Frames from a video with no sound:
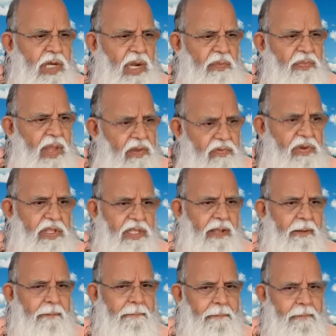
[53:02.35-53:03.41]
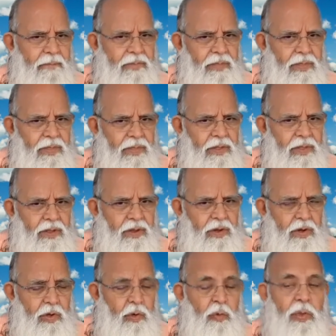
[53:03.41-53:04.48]
of everything.
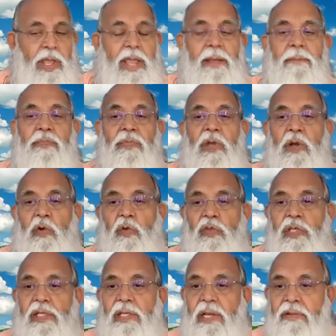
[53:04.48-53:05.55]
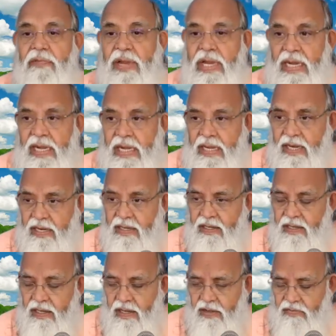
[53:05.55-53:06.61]
To him the truth is revealed.
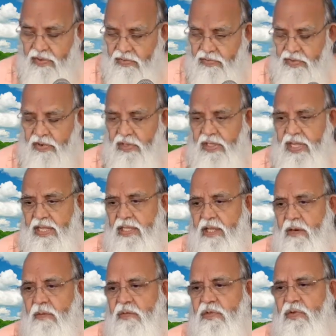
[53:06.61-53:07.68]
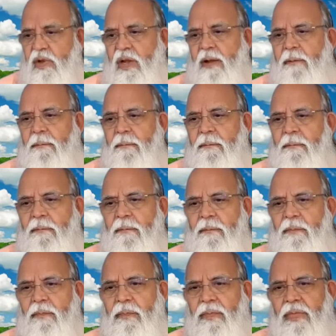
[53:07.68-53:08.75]
Vivrunate Tanum Swam.
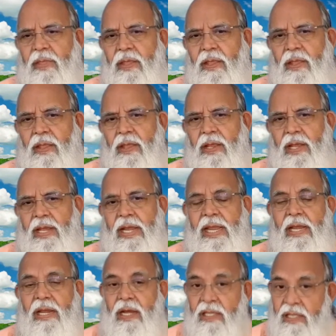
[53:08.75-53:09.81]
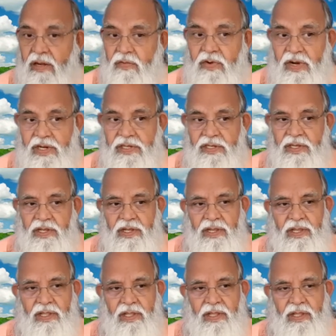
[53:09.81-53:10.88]
In other words,
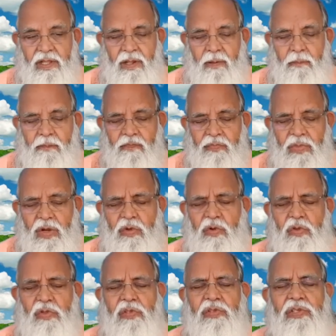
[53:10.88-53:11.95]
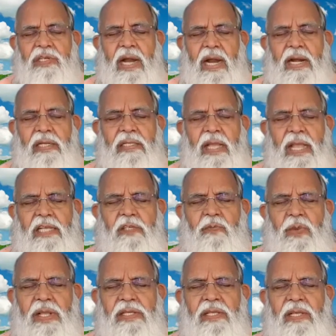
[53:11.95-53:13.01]
the truth starts
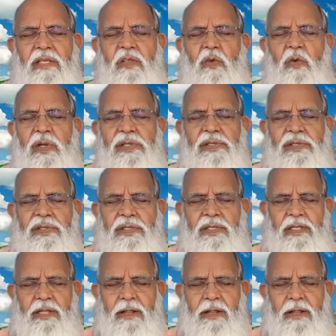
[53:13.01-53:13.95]
expressing through us.